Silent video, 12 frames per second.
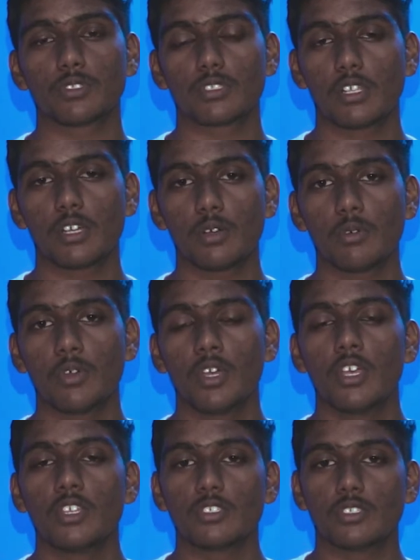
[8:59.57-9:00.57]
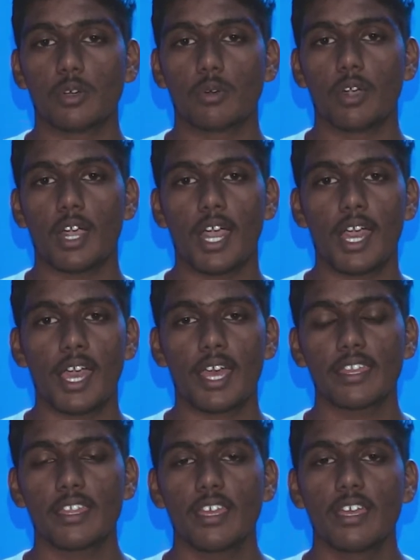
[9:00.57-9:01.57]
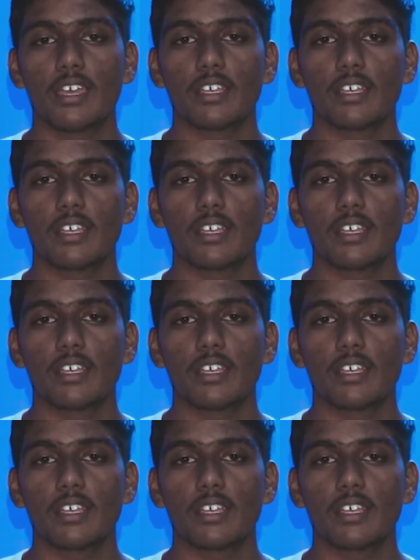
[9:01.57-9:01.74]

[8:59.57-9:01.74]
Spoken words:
slow, so hot,